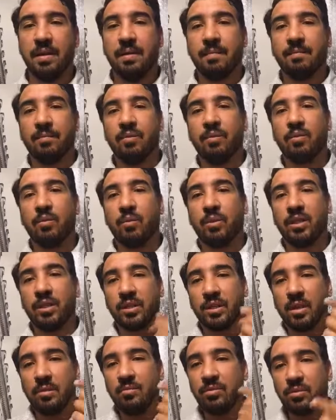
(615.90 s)
So when it
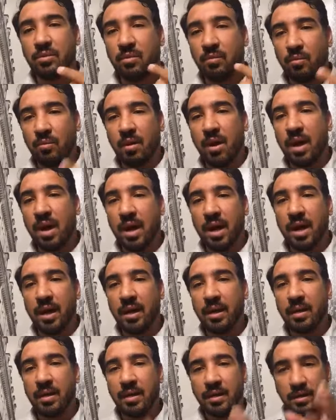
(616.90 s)
comes to the why,
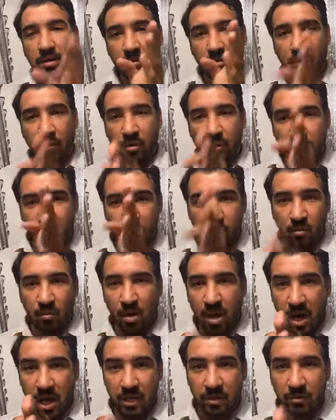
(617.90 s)
knowing your
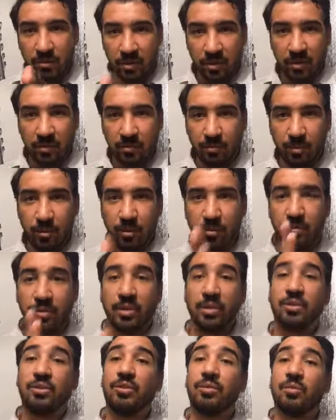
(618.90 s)
why is really important,
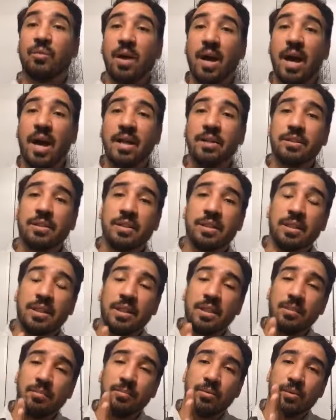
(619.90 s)
because your why is going to
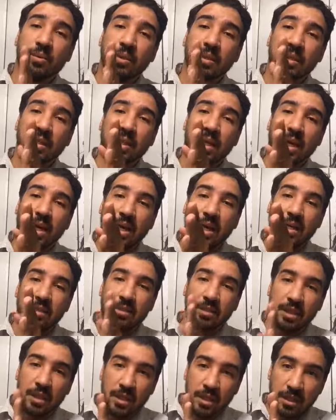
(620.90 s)
keep you engaged.
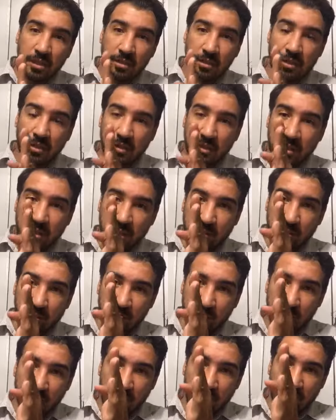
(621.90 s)
It's going to keep you
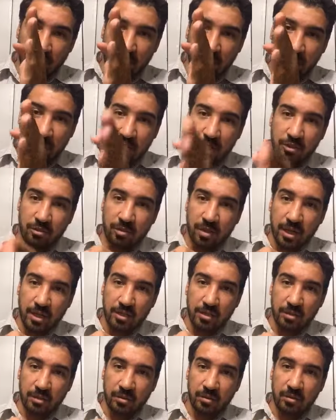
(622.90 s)
moving in that
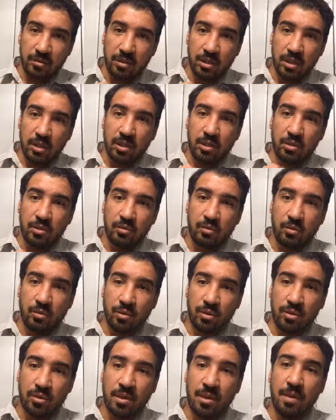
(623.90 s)
direction
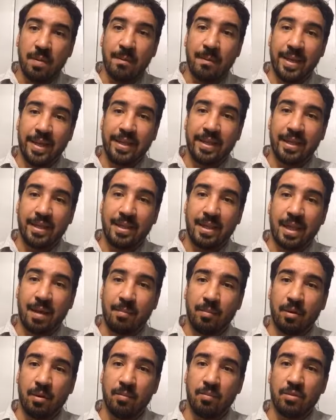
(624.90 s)
towards making that
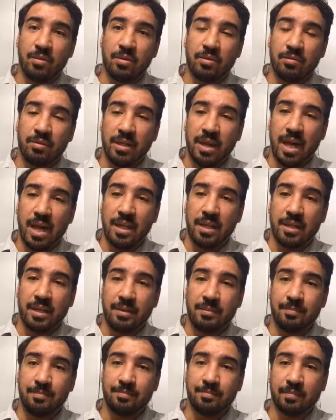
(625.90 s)
purpose a reality.
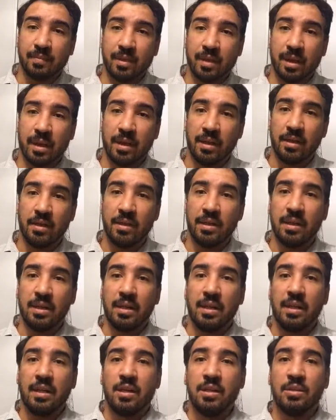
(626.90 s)
Okay?
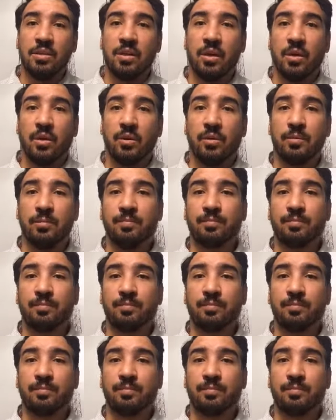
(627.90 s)
So